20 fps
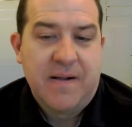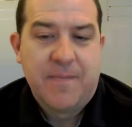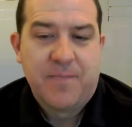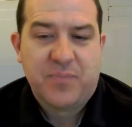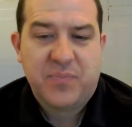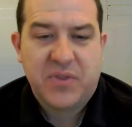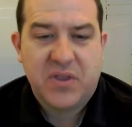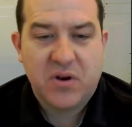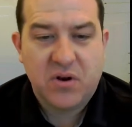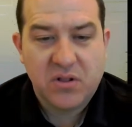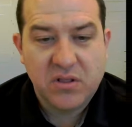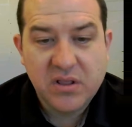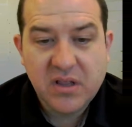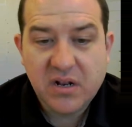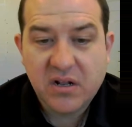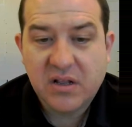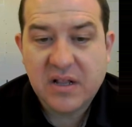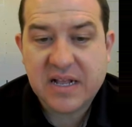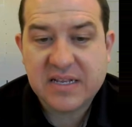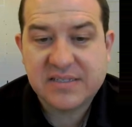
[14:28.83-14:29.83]
you're a
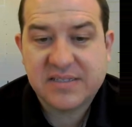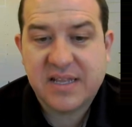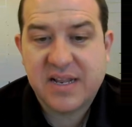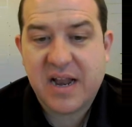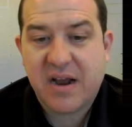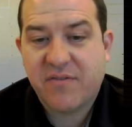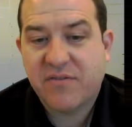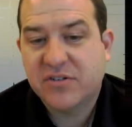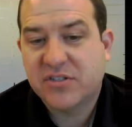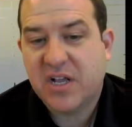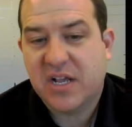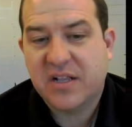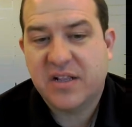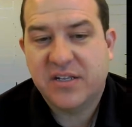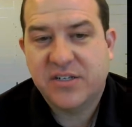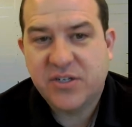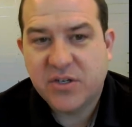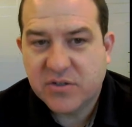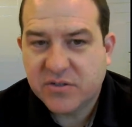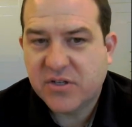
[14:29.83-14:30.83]
little less than average likely
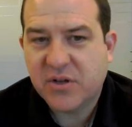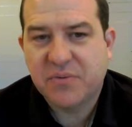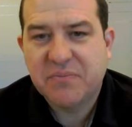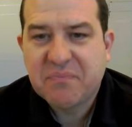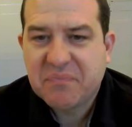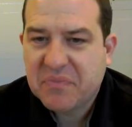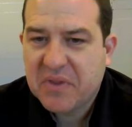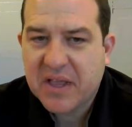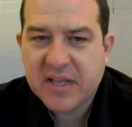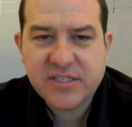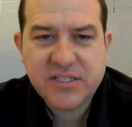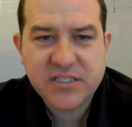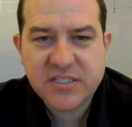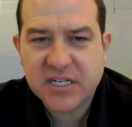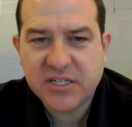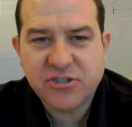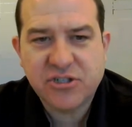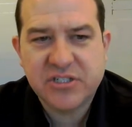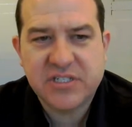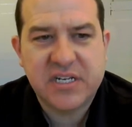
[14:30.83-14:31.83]
to. So it's just
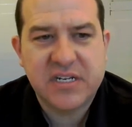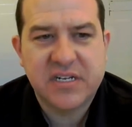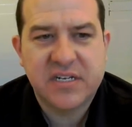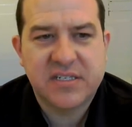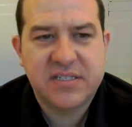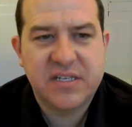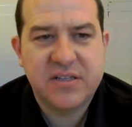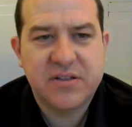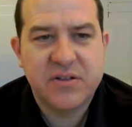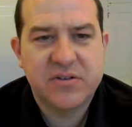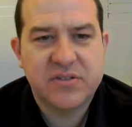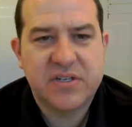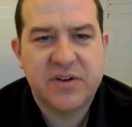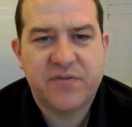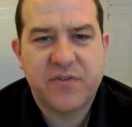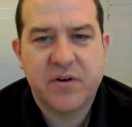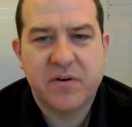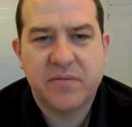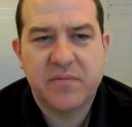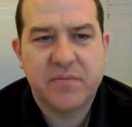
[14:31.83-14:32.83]
interesting to see those different